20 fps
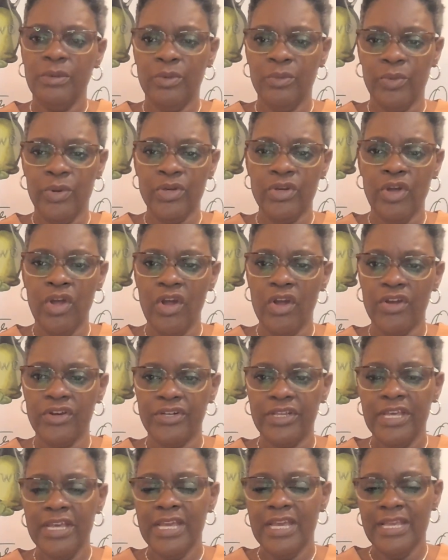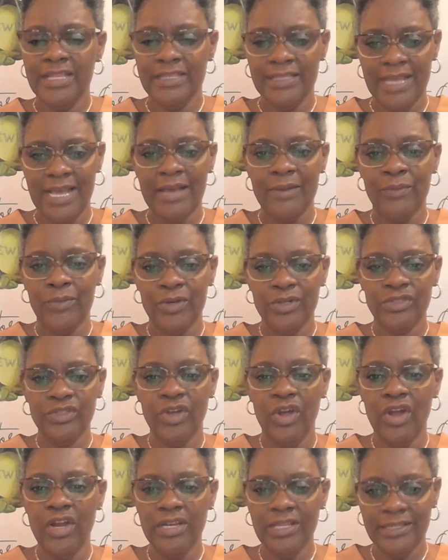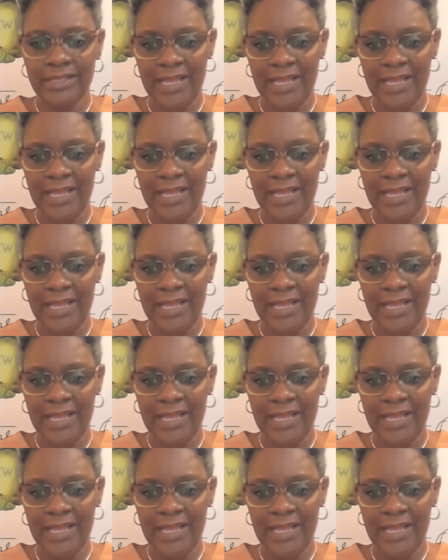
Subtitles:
I want to work hard. And I worked hard,